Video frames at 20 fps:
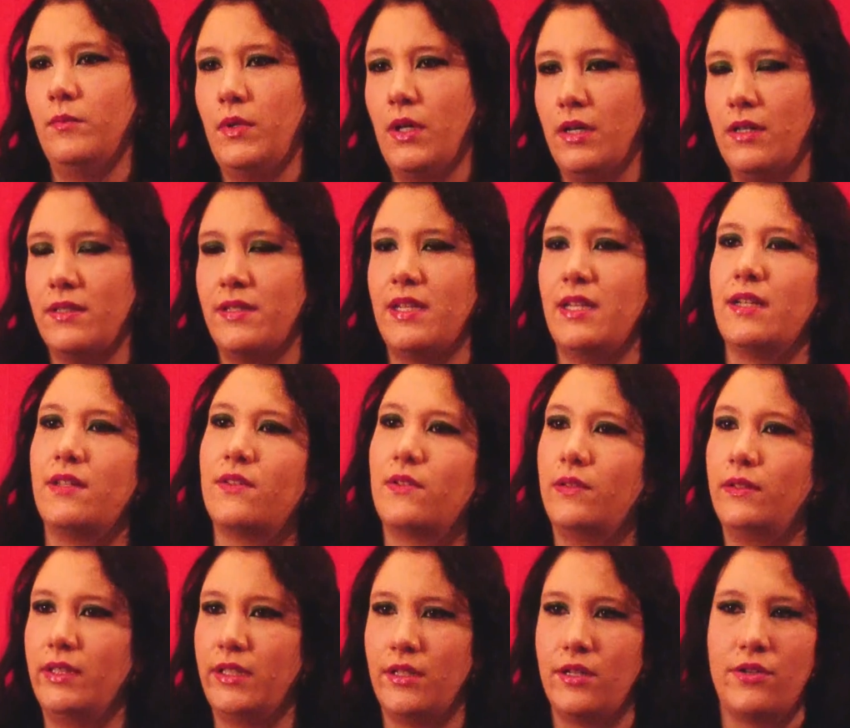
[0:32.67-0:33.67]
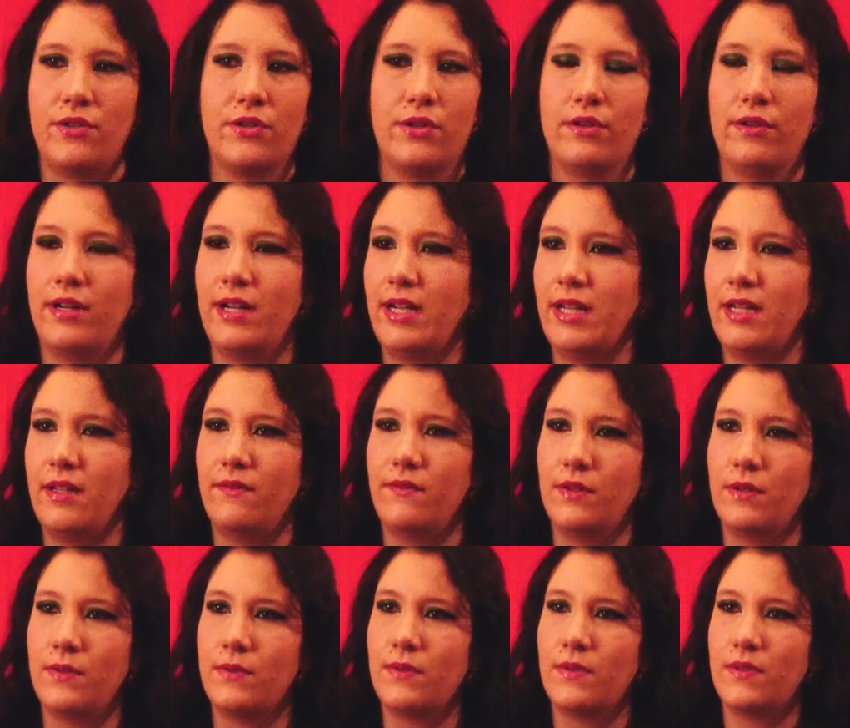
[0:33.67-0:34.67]
politics or literature or any of
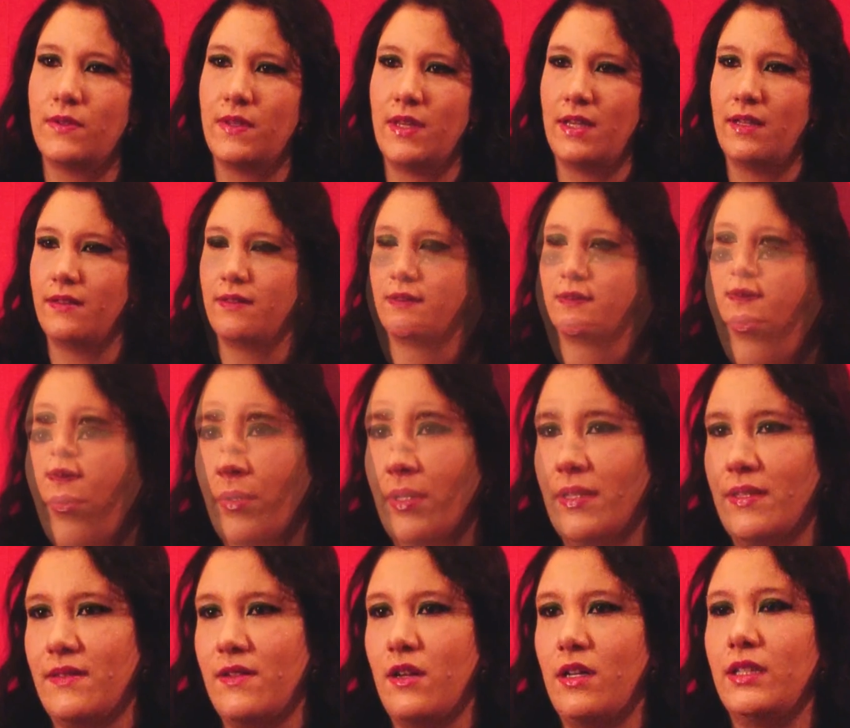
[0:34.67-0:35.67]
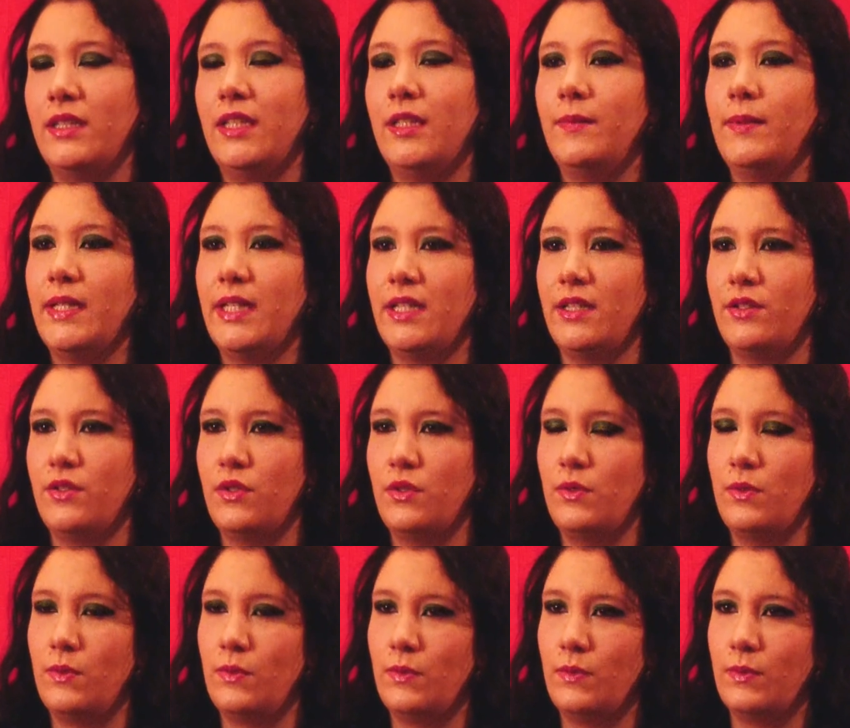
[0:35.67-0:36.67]
those things. It's not limited
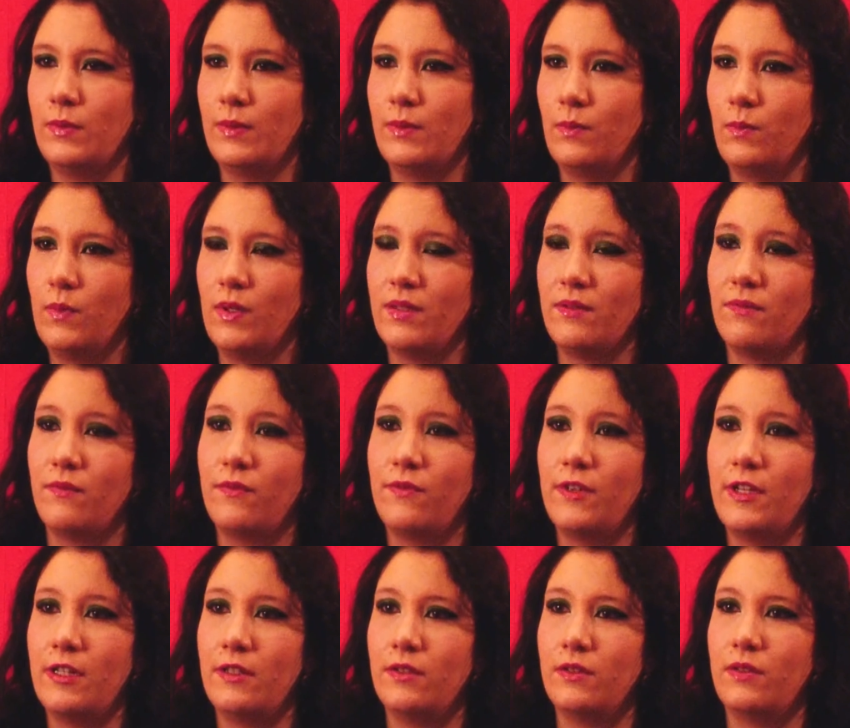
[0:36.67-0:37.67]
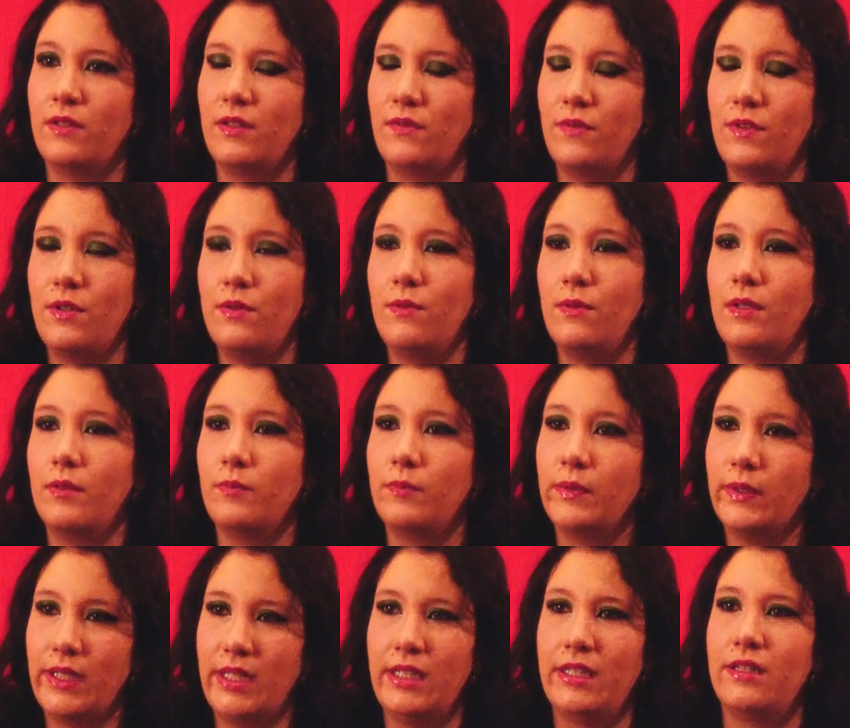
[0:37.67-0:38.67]
to one field. If you
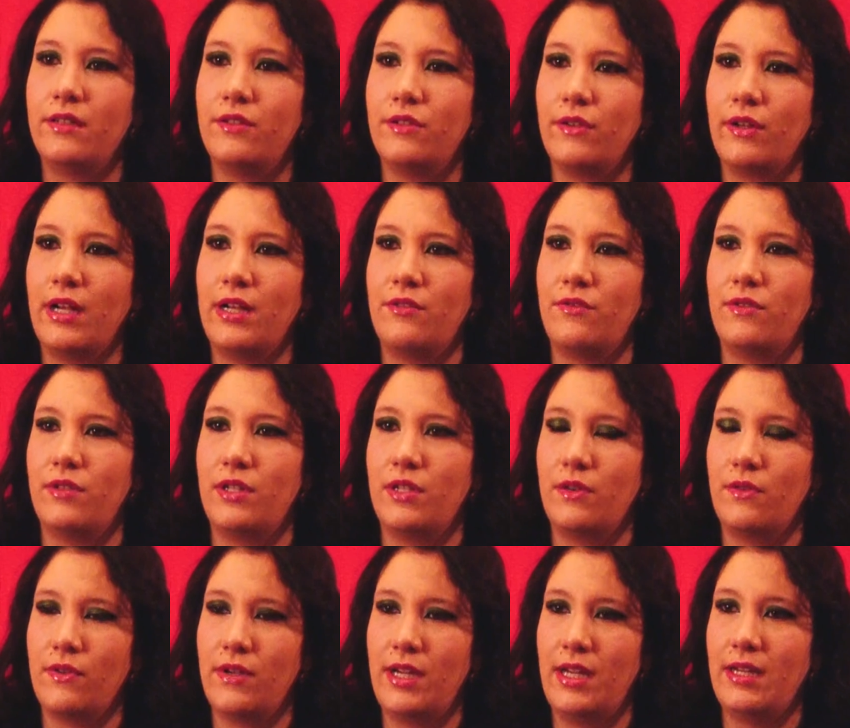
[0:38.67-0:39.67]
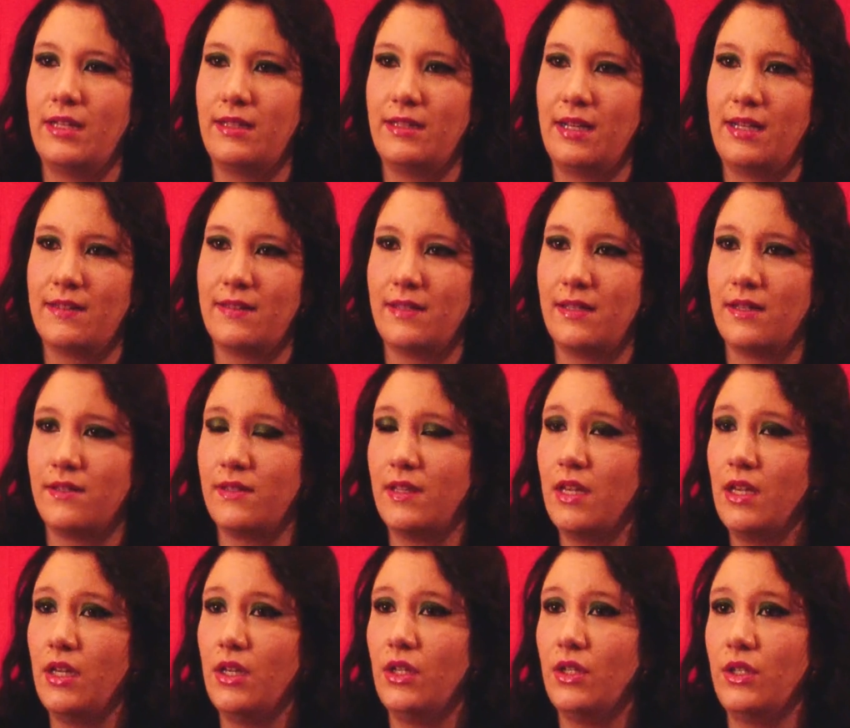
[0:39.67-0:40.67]
complete an undergraduate degree in classics,
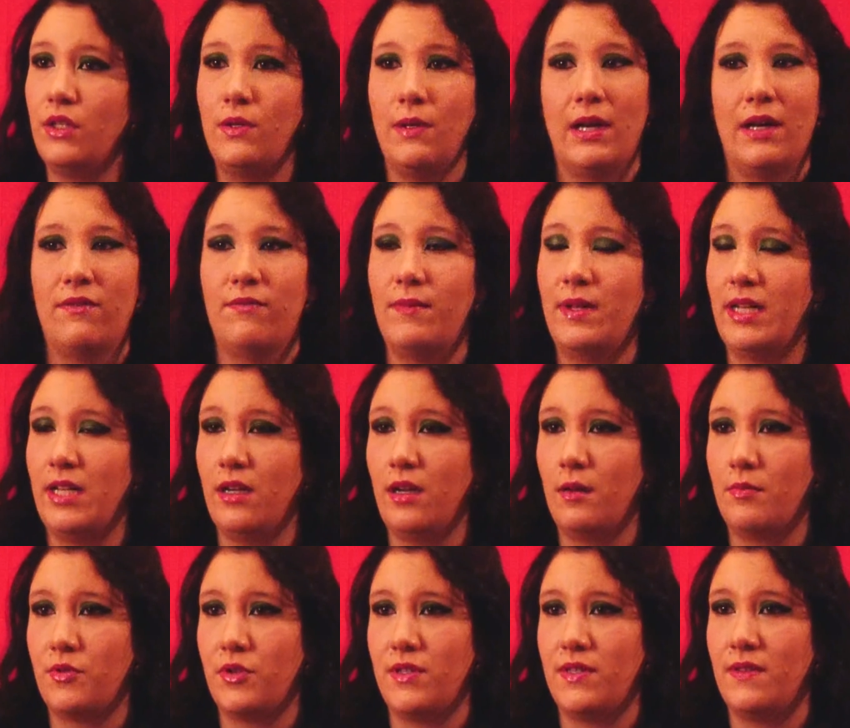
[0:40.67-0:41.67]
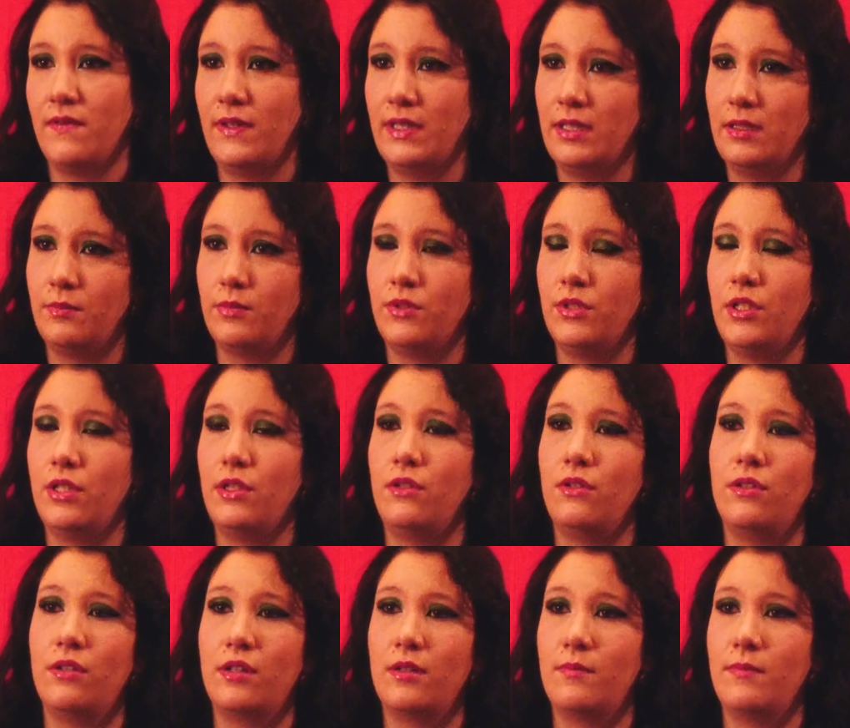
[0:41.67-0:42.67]
you have many options available to you.
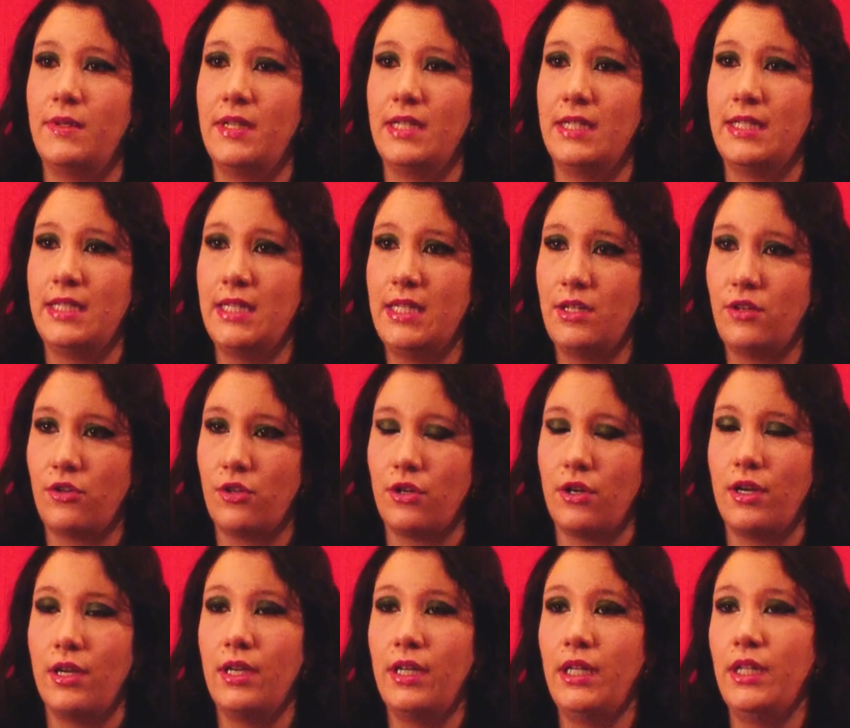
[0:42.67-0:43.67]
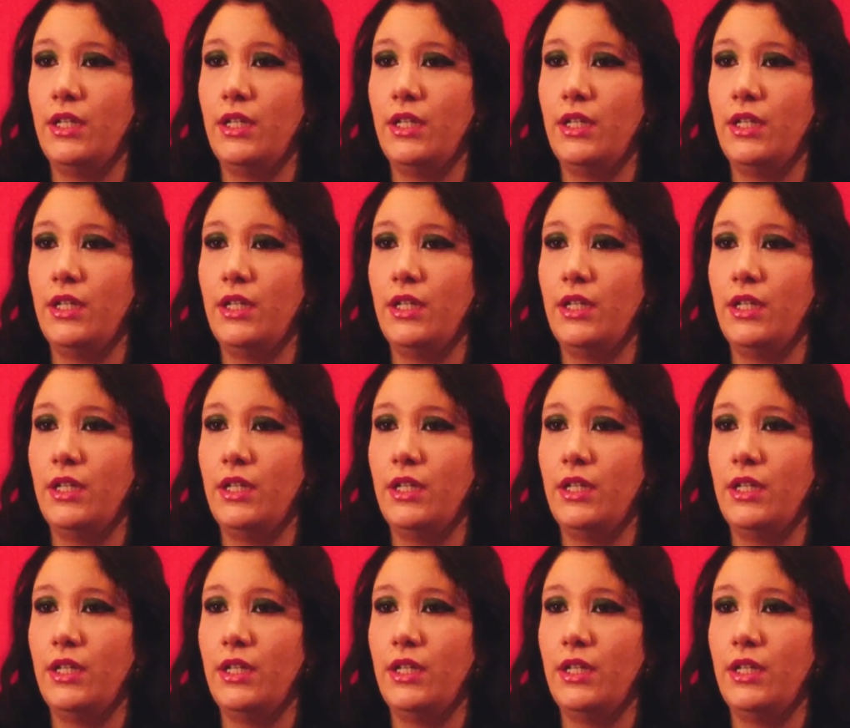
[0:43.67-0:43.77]
You can be a teacher,